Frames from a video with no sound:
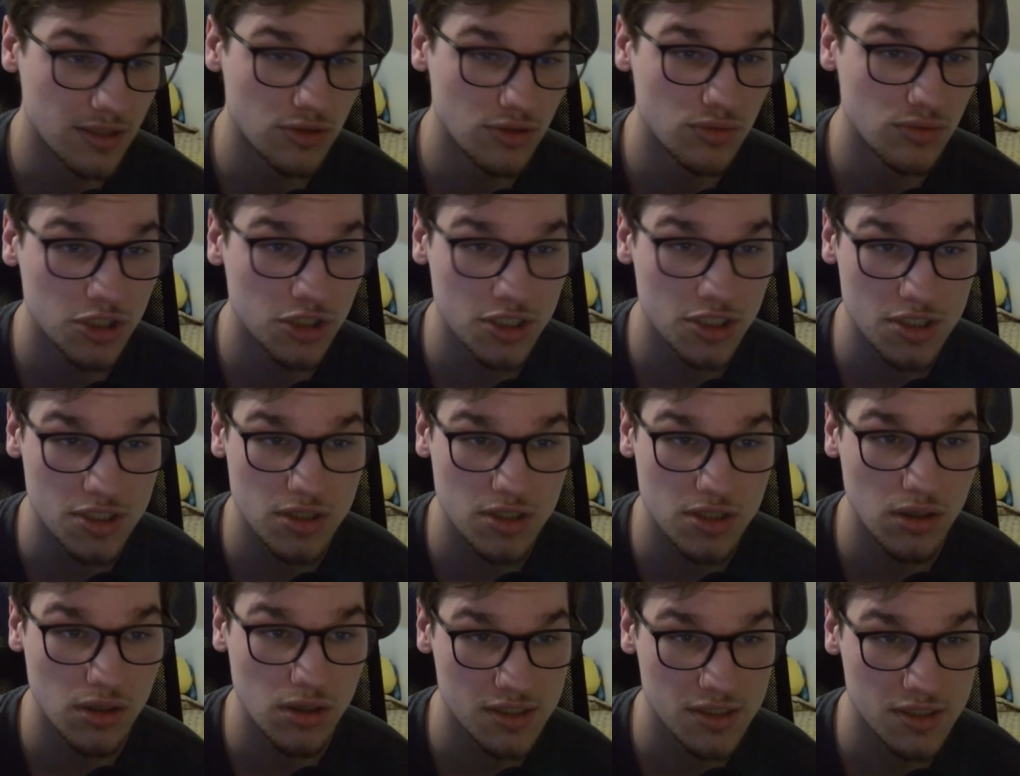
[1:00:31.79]
You
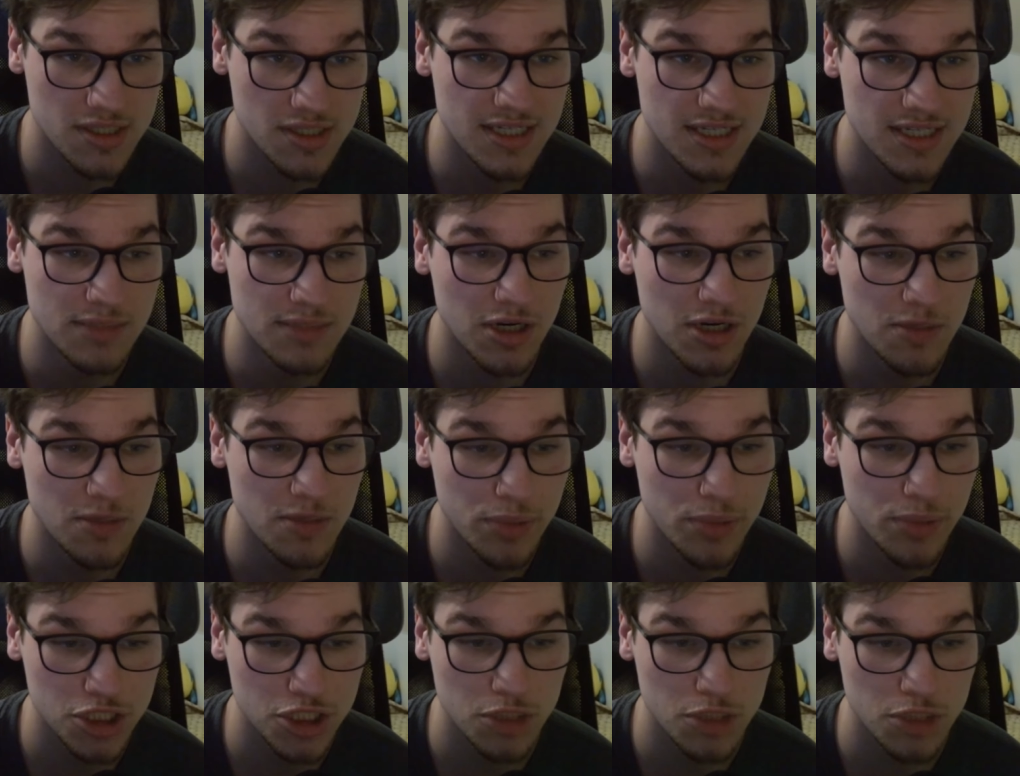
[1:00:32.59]
just gotta see my
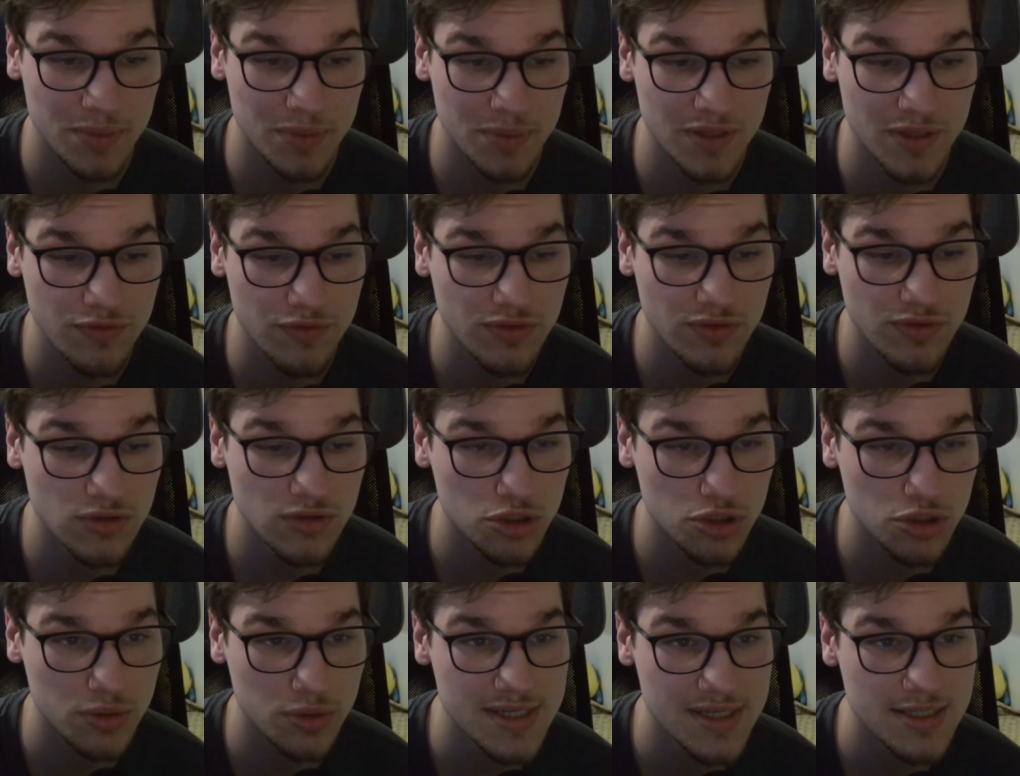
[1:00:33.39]
bishop
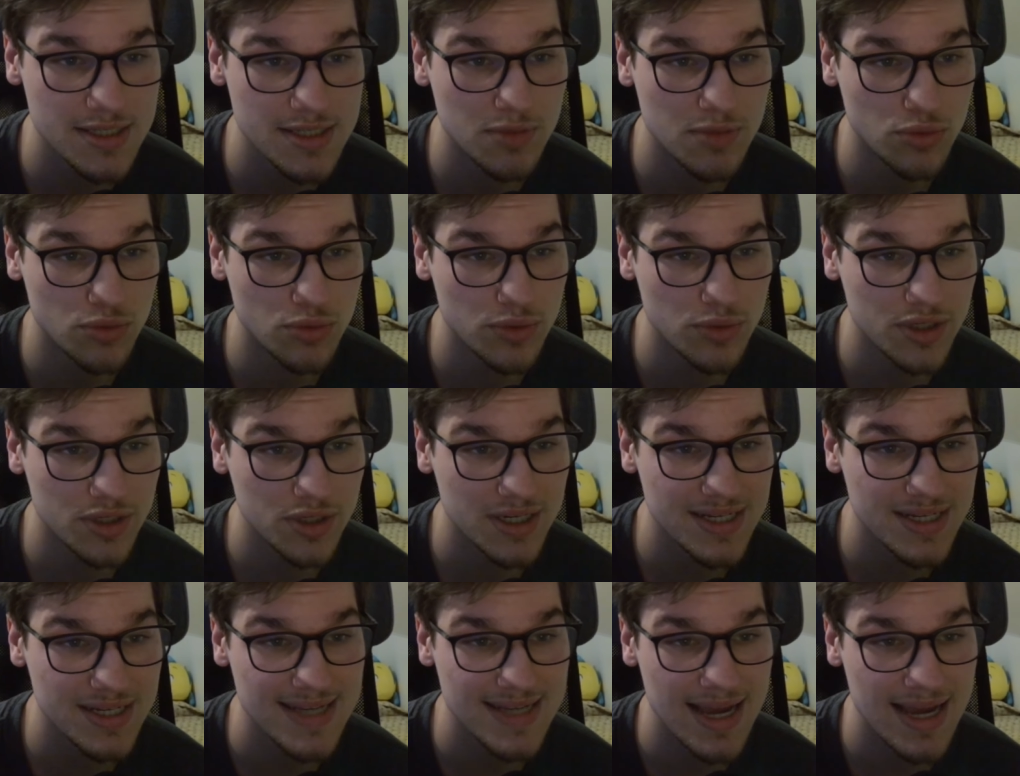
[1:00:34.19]
infiltrates, my
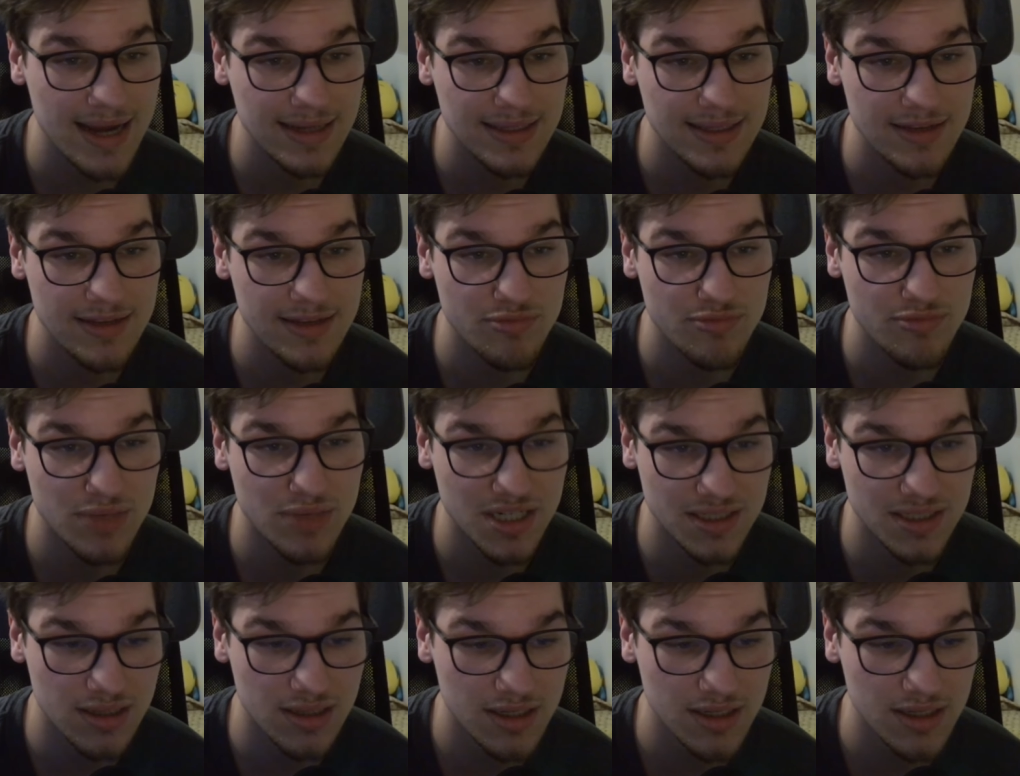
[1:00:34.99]
rook is active,
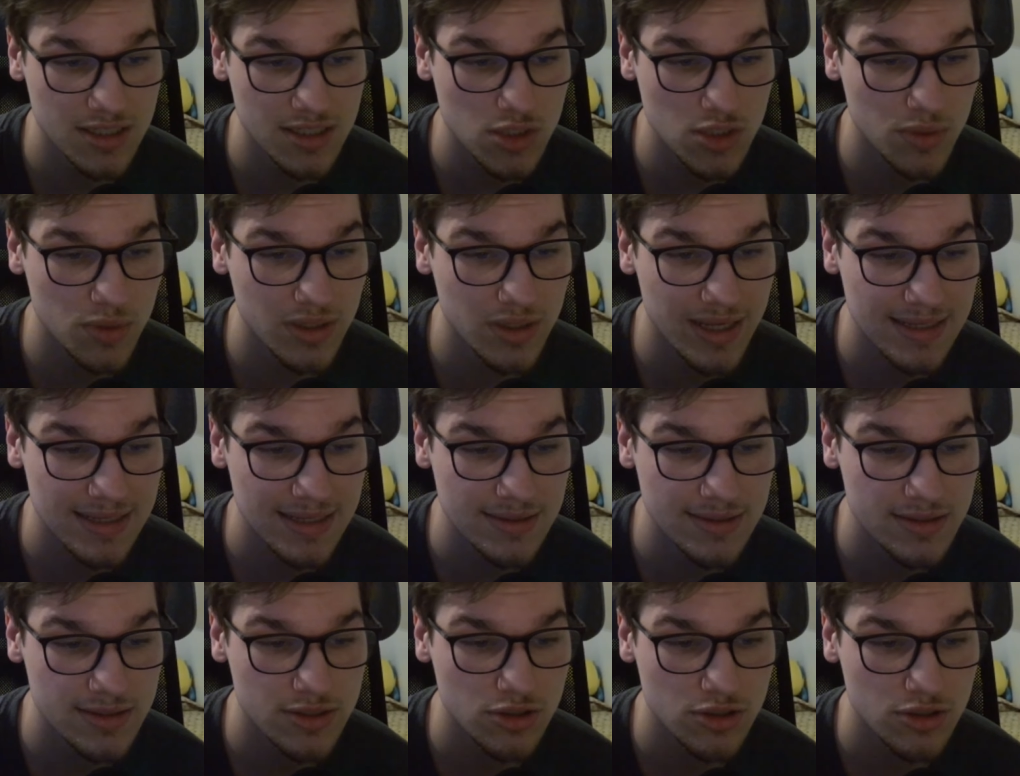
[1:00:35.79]
my knight will
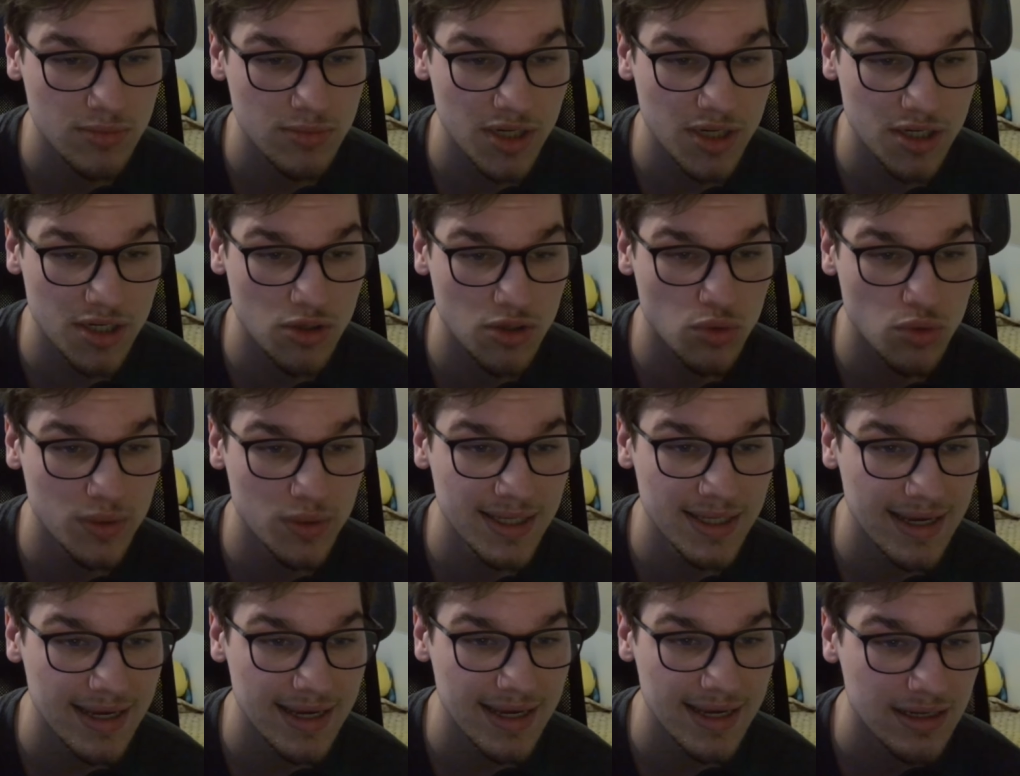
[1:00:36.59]
enter, my
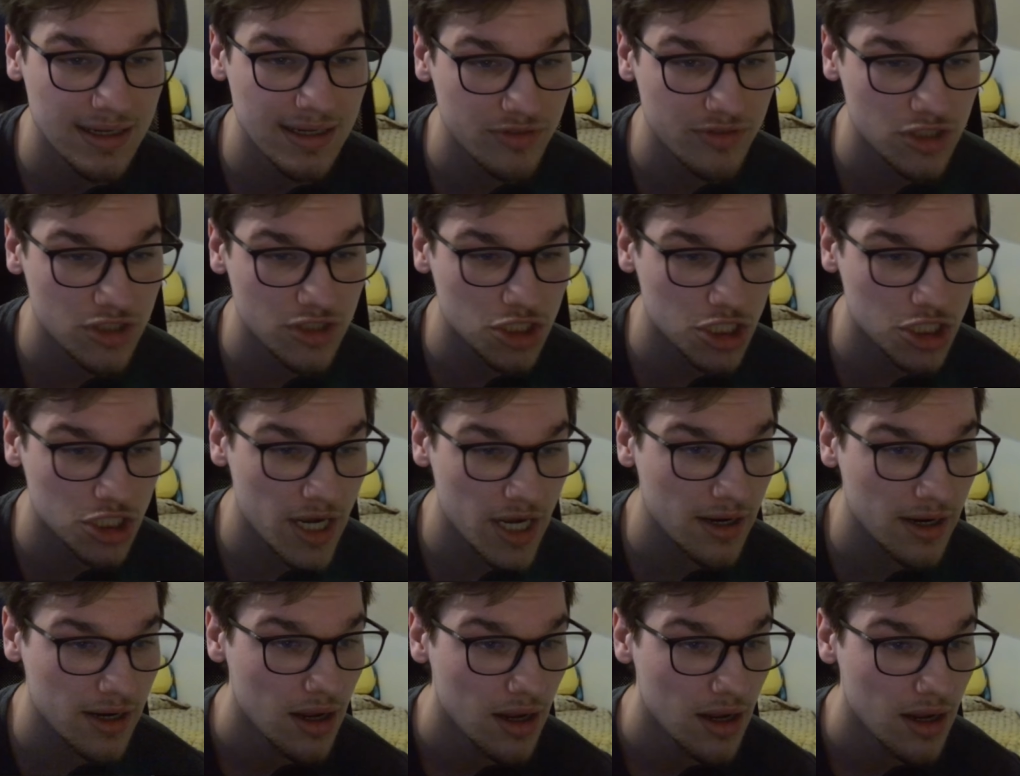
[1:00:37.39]
queen can give a
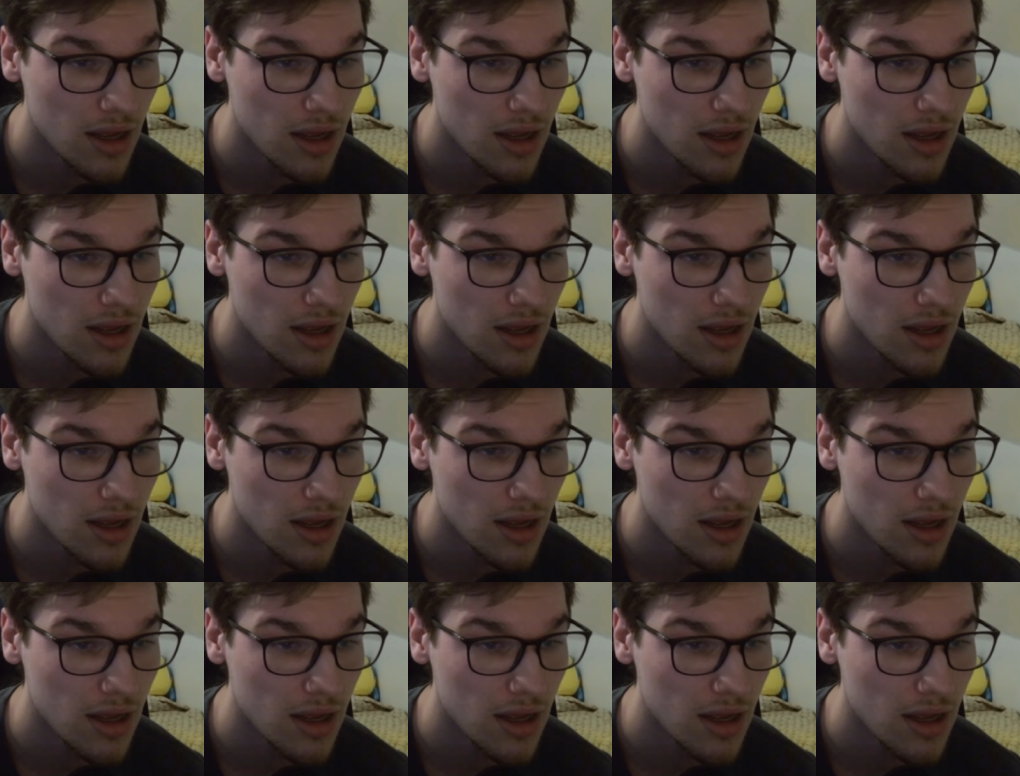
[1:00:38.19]
check.